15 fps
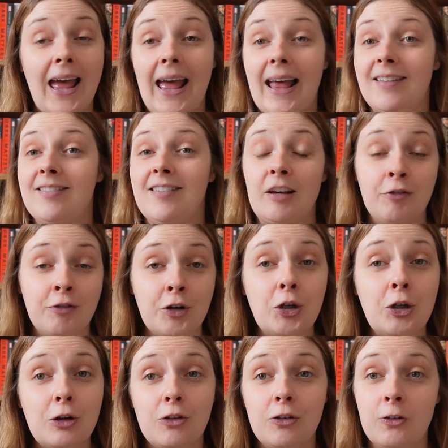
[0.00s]
a
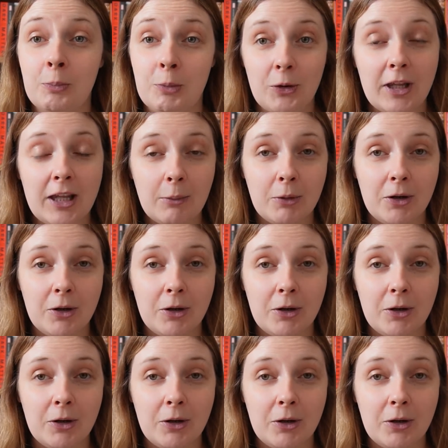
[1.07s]
different spooky